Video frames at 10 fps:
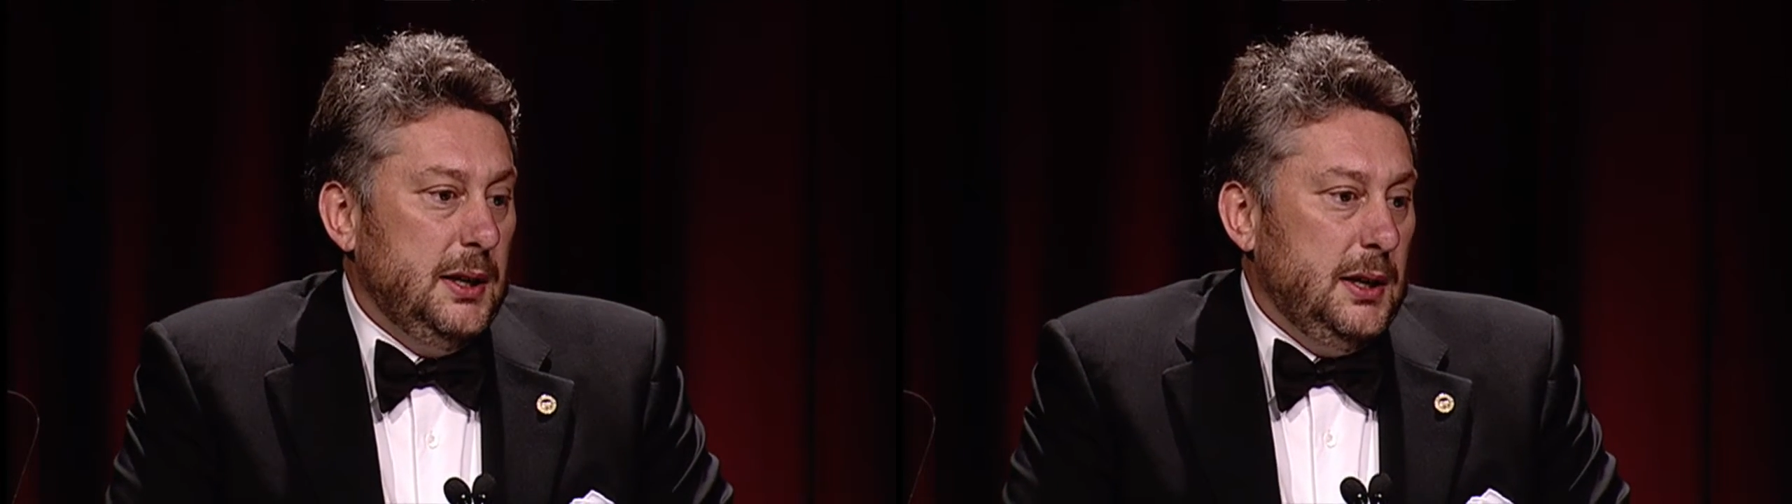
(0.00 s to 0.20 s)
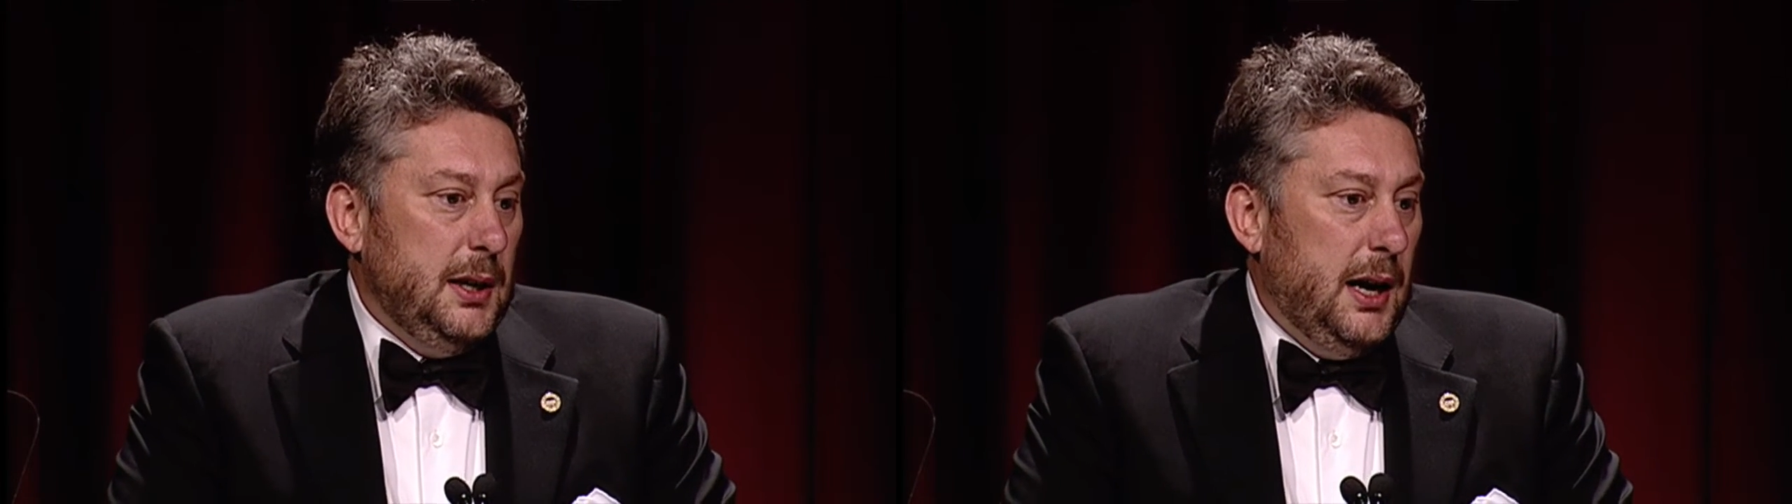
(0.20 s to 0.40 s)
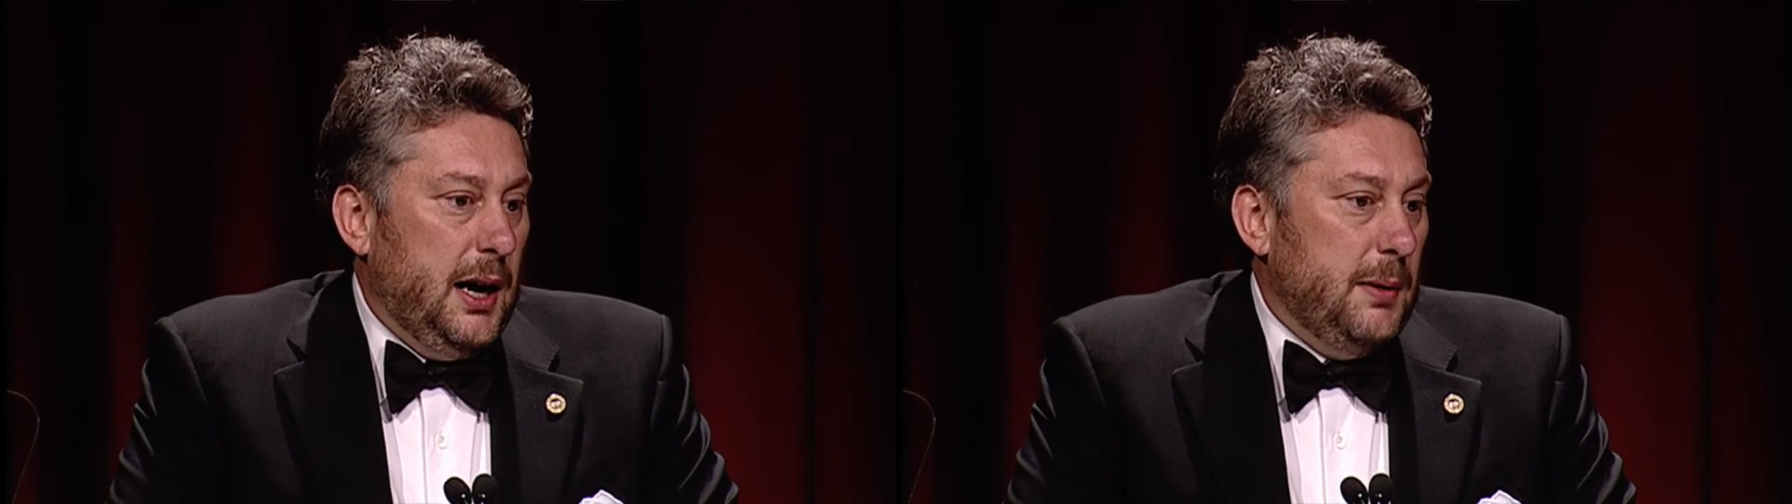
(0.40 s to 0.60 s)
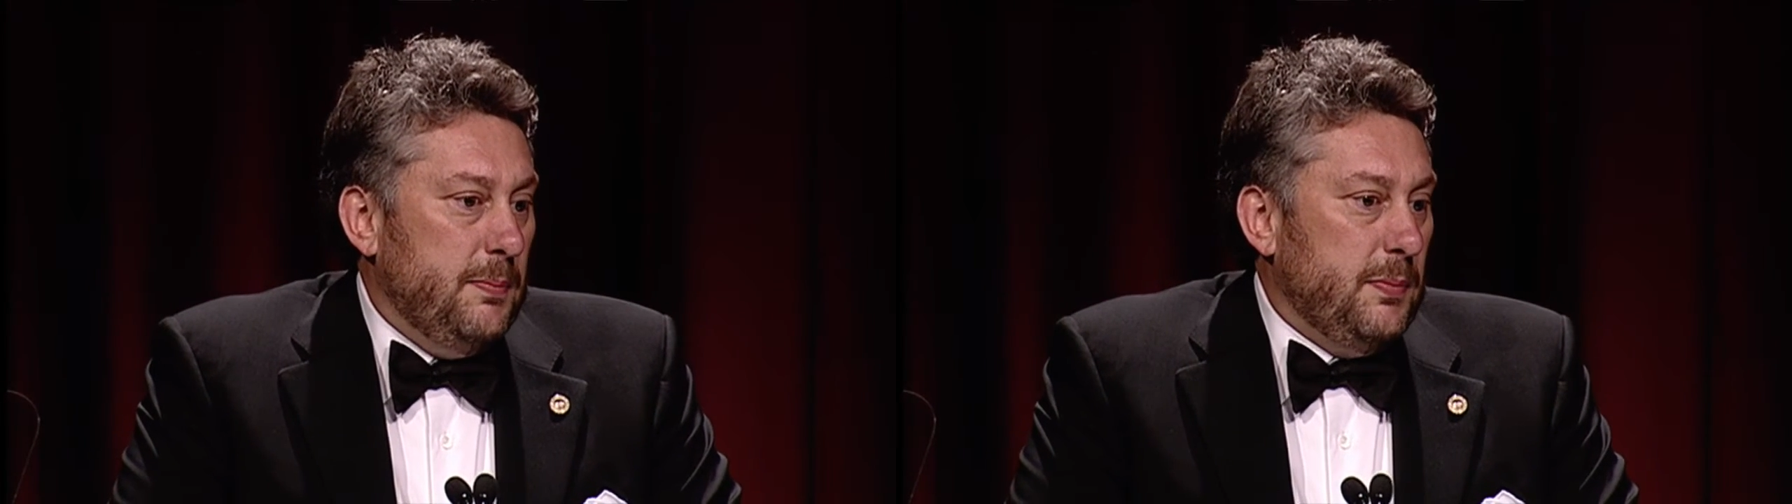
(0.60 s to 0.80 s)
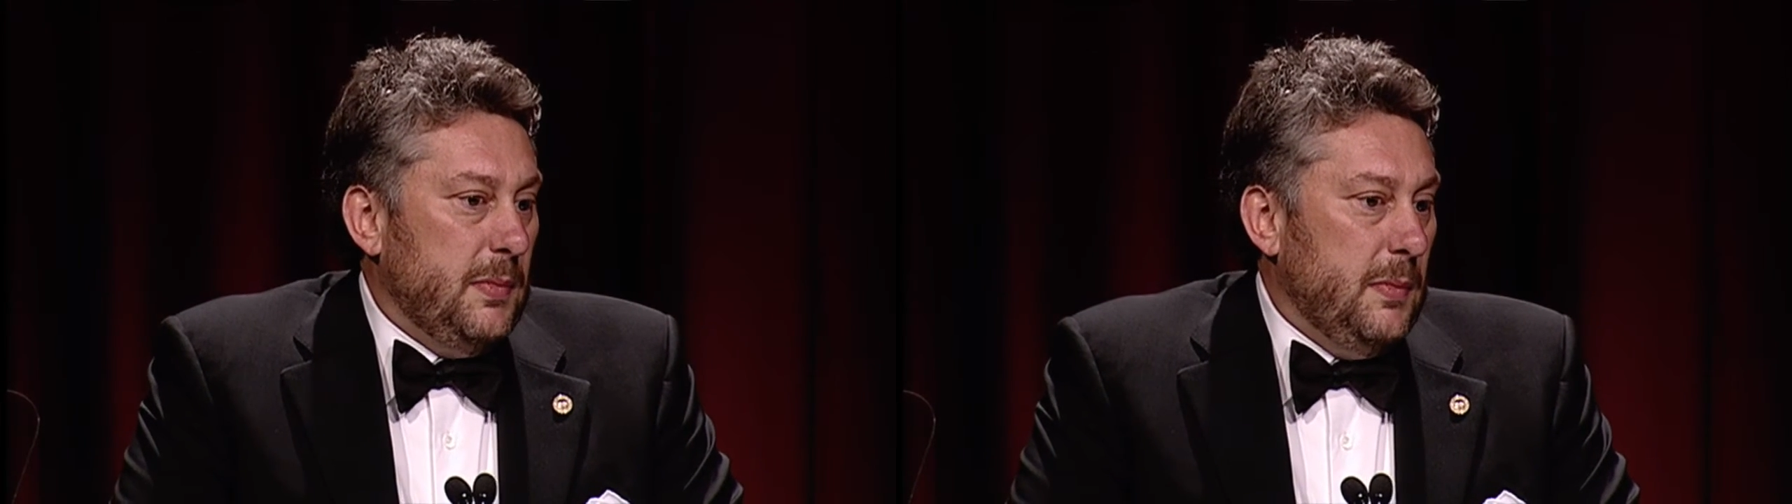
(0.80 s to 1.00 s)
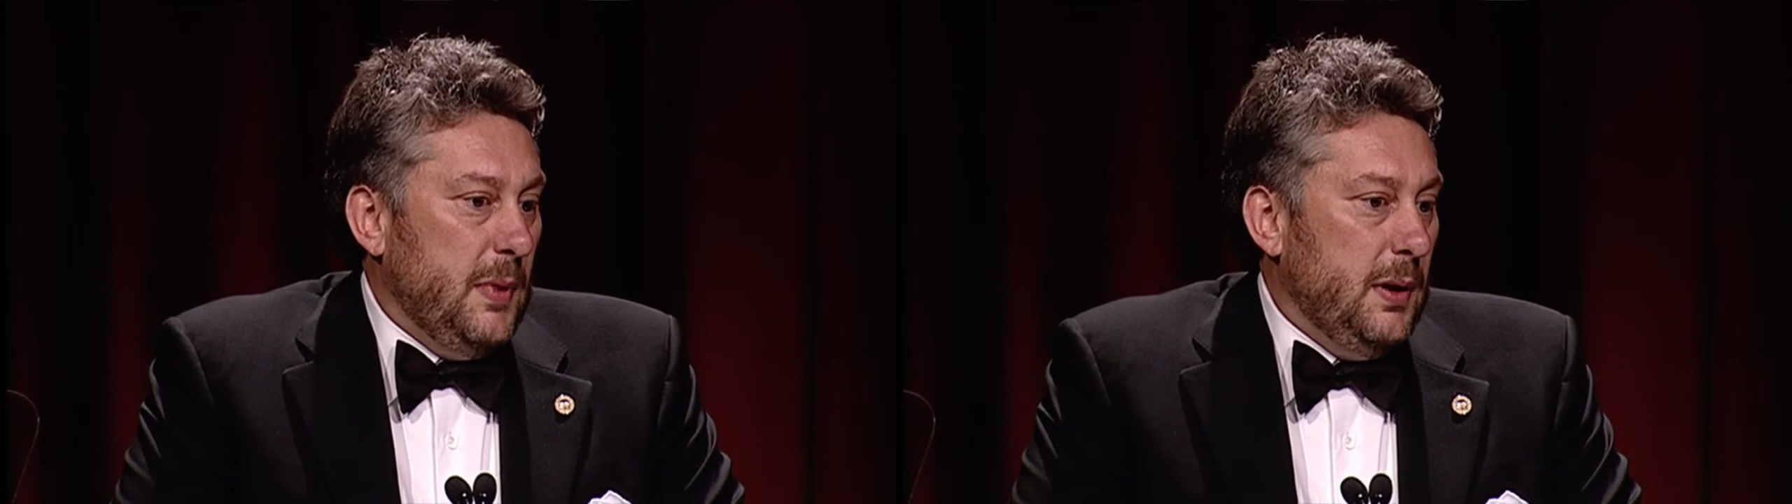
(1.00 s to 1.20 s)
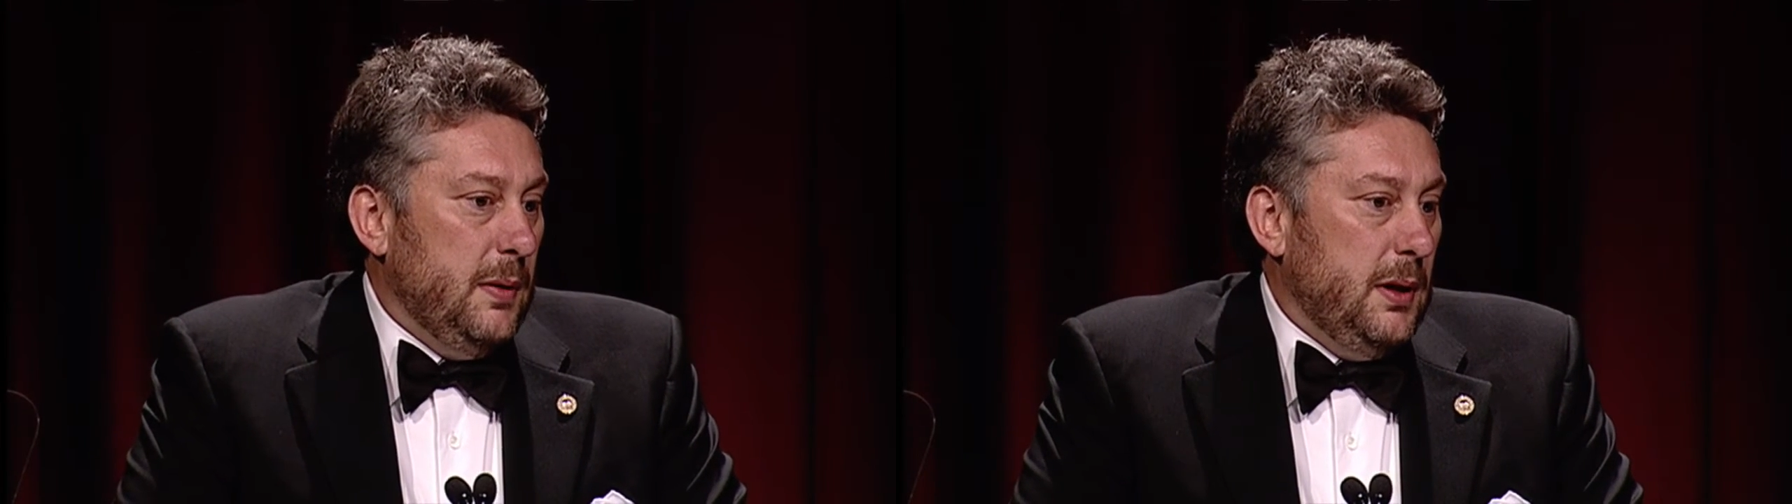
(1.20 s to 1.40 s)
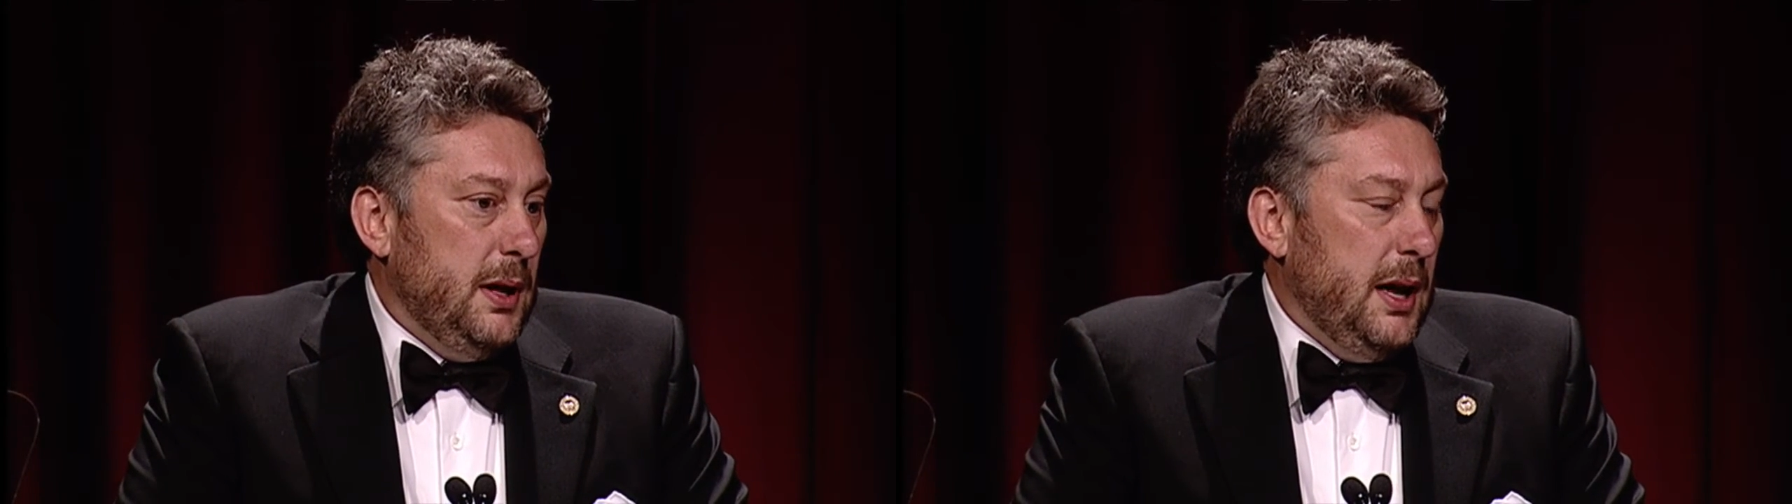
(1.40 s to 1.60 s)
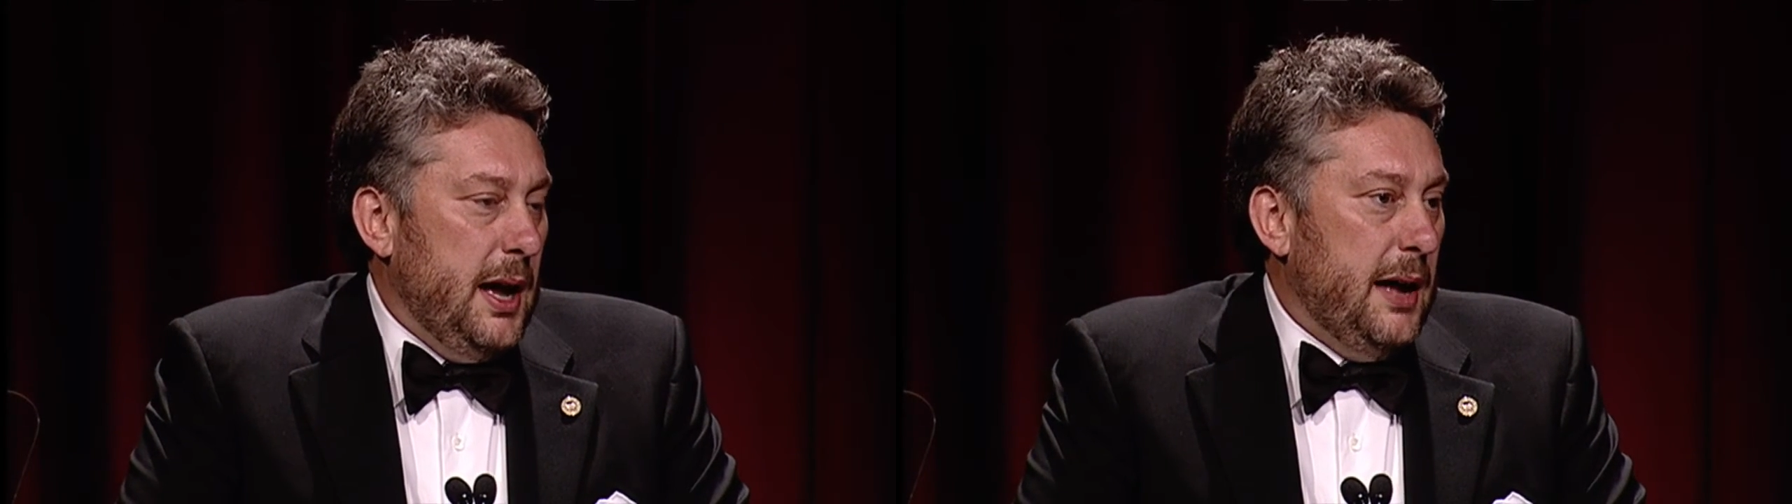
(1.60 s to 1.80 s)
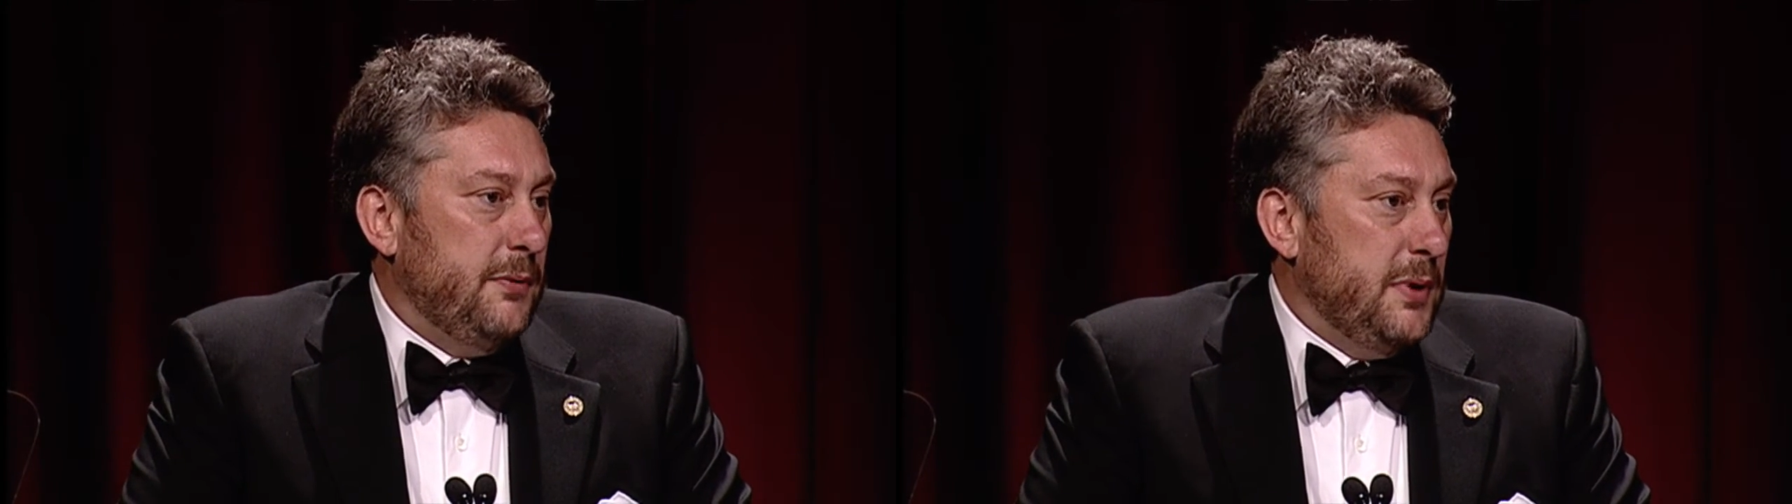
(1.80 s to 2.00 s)
And
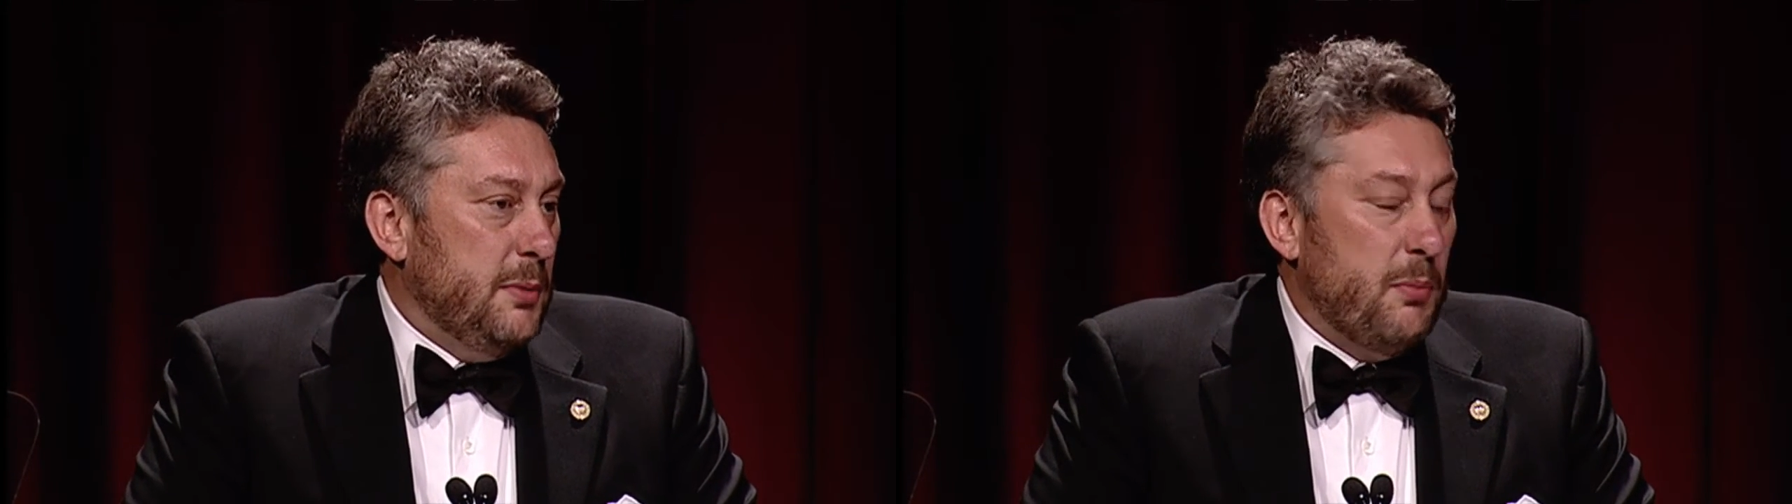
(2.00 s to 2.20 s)
in